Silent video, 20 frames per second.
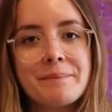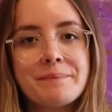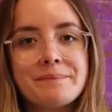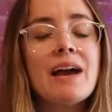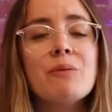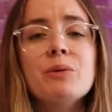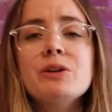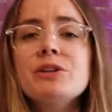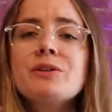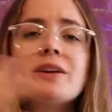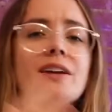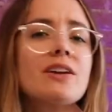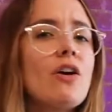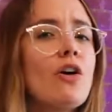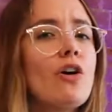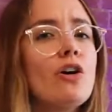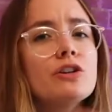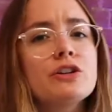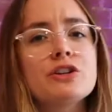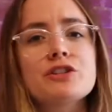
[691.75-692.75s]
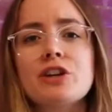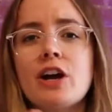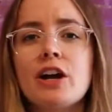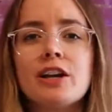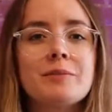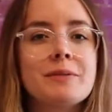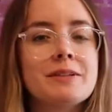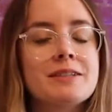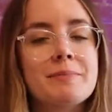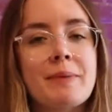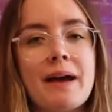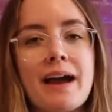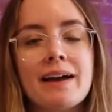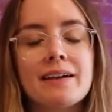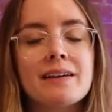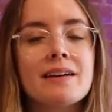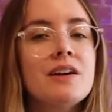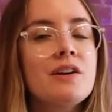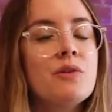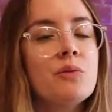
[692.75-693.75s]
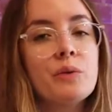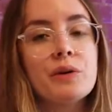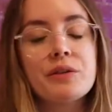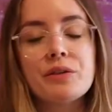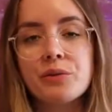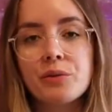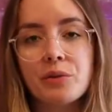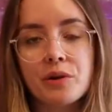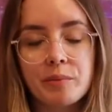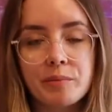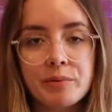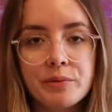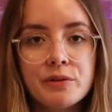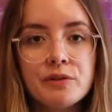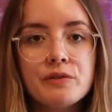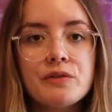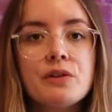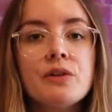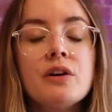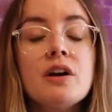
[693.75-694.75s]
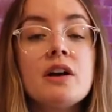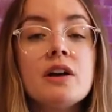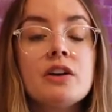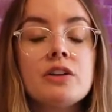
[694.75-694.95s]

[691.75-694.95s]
And when you get all your documents back with your approval,